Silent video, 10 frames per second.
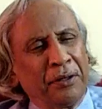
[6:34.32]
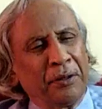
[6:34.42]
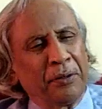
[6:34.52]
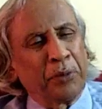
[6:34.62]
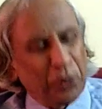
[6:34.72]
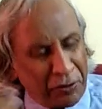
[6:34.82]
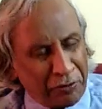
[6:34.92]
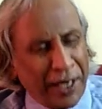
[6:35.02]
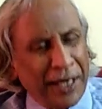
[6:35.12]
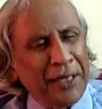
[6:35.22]

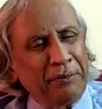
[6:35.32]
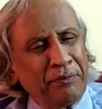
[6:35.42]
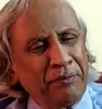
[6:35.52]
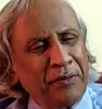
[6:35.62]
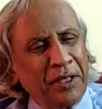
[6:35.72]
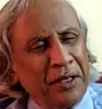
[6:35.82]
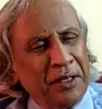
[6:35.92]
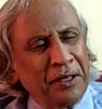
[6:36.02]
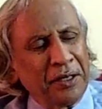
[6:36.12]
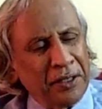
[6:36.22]
purified,
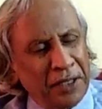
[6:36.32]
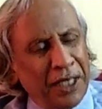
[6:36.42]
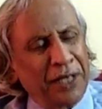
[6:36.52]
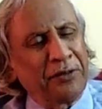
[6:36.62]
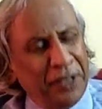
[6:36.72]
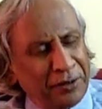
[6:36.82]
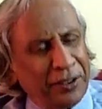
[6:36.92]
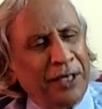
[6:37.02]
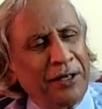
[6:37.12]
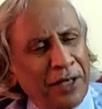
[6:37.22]
air is
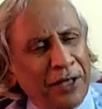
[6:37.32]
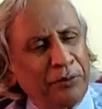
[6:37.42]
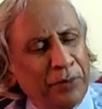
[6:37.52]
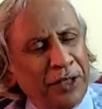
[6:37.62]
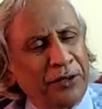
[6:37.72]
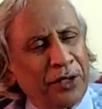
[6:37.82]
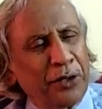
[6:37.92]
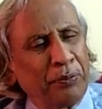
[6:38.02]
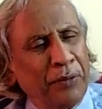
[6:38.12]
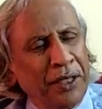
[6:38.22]
desanitized by this
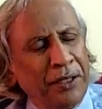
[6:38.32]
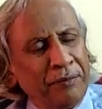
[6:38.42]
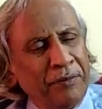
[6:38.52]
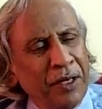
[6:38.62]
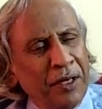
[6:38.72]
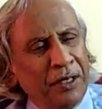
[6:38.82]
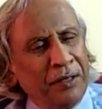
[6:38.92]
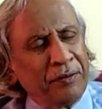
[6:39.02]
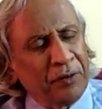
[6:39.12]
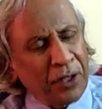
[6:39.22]
equipment.
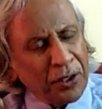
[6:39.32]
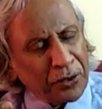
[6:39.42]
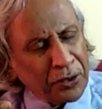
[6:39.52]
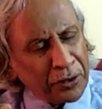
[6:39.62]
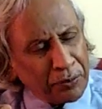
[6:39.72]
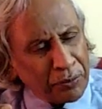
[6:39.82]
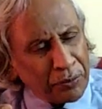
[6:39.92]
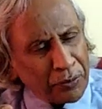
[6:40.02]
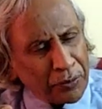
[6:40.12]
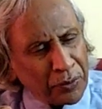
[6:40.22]
This
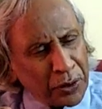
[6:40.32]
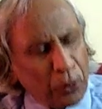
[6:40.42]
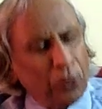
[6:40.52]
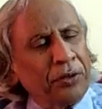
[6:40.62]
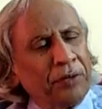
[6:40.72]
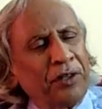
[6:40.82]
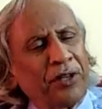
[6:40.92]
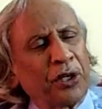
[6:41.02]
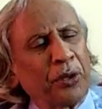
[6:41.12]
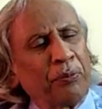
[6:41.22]
use of this
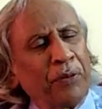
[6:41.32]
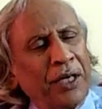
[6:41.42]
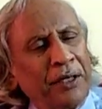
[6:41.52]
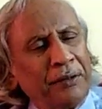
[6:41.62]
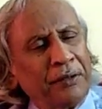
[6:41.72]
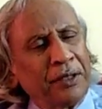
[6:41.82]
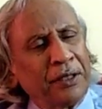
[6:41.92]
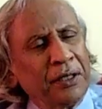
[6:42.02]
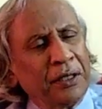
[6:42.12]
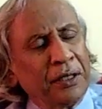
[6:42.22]
equipment
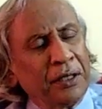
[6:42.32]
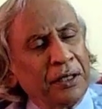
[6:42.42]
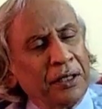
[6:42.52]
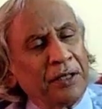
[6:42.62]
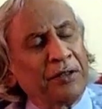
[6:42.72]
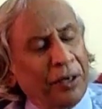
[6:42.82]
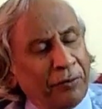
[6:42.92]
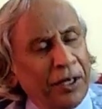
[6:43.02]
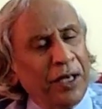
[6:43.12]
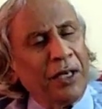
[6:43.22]
is
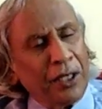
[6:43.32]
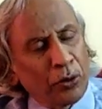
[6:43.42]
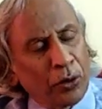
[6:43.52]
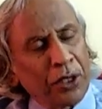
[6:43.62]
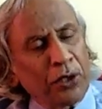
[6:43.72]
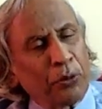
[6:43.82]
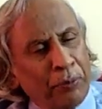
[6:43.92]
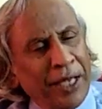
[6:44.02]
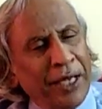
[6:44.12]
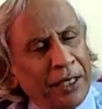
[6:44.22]
definitely going to
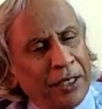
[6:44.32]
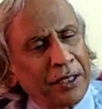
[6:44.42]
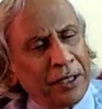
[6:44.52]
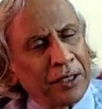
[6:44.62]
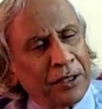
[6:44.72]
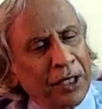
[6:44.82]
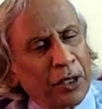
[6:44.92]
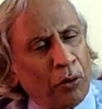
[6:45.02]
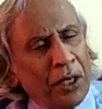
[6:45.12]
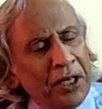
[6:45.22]
make the
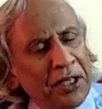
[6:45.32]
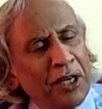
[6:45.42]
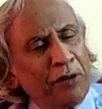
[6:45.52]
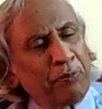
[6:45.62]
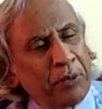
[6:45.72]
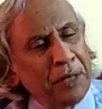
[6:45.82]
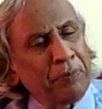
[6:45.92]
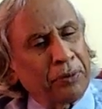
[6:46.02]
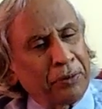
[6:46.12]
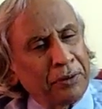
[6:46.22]
quality of
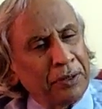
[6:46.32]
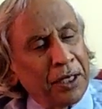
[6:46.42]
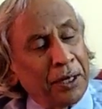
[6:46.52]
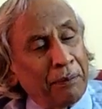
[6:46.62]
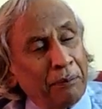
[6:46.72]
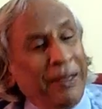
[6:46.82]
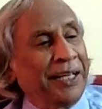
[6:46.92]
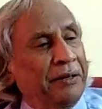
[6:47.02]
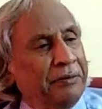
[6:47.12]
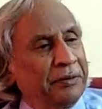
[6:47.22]
people
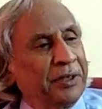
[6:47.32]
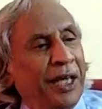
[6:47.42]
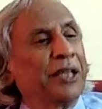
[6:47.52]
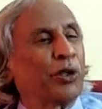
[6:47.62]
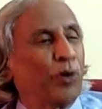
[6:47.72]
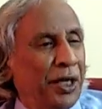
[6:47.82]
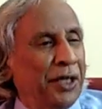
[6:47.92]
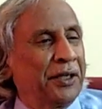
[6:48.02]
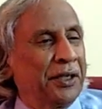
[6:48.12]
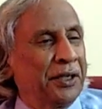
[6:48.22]
better, the health
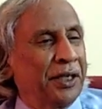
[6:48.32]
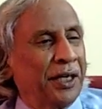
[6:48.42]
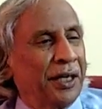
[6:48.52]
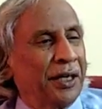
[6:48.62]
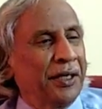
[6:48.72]
quality, their